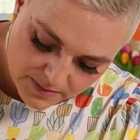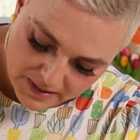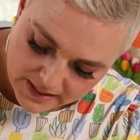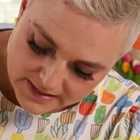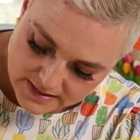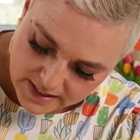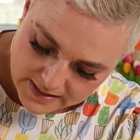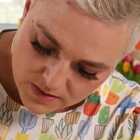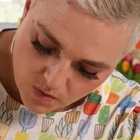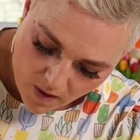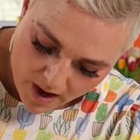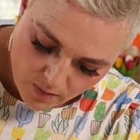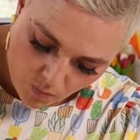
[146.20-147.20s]
I mean? It's
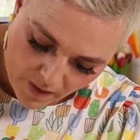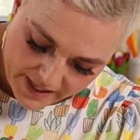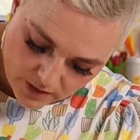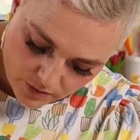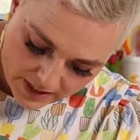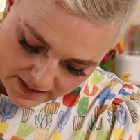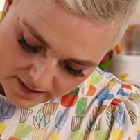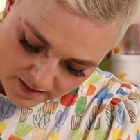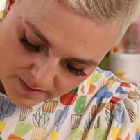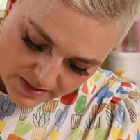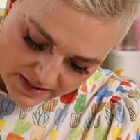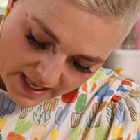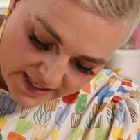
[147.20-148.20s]
quite wet looking,
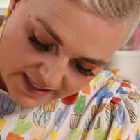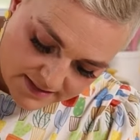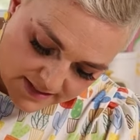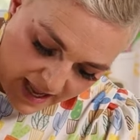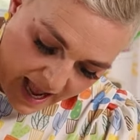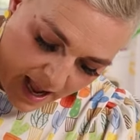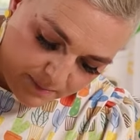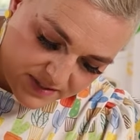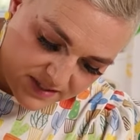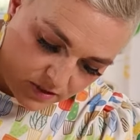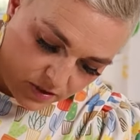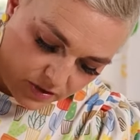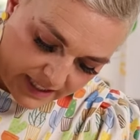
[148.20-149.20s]
but that is
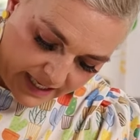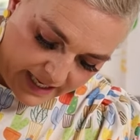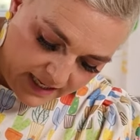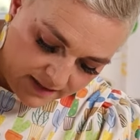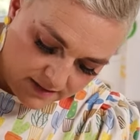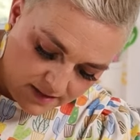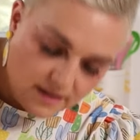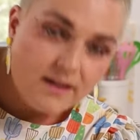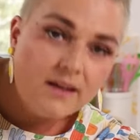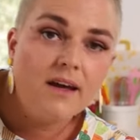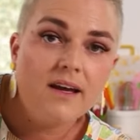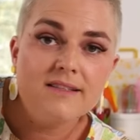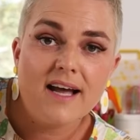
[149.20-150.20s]
absolutely
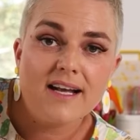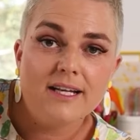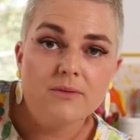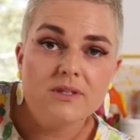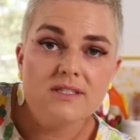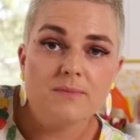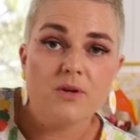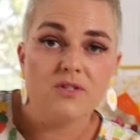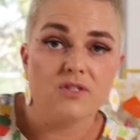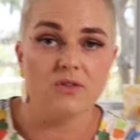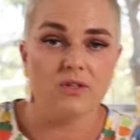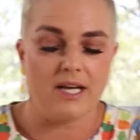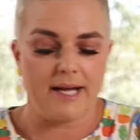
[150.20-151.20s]
exactly what it's supposed to
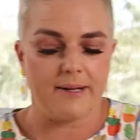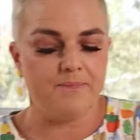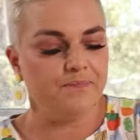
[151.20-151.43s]
look like.